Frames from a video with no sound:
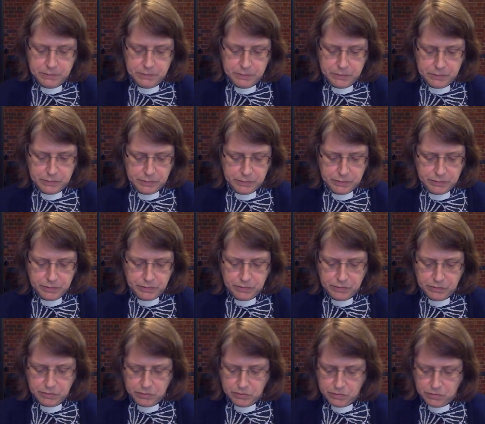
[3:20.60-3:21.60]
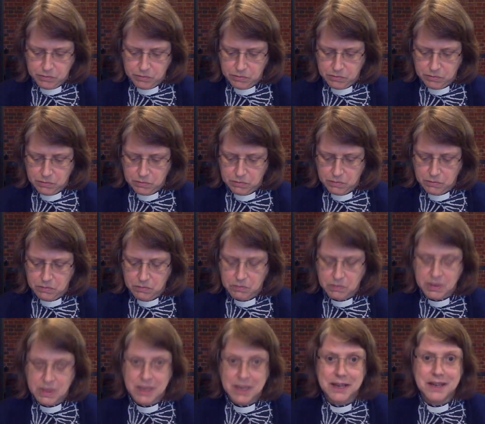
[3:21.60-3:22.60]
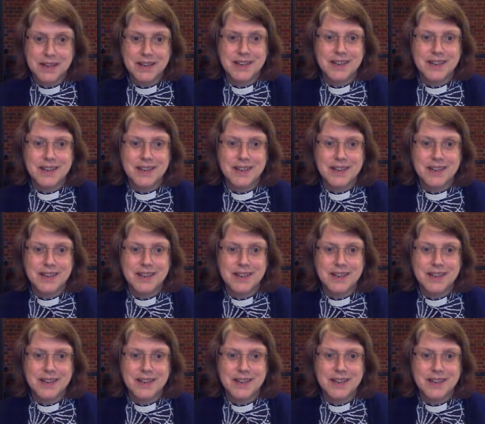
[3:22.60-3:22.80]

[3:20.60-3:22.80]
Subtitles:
(no one is talking)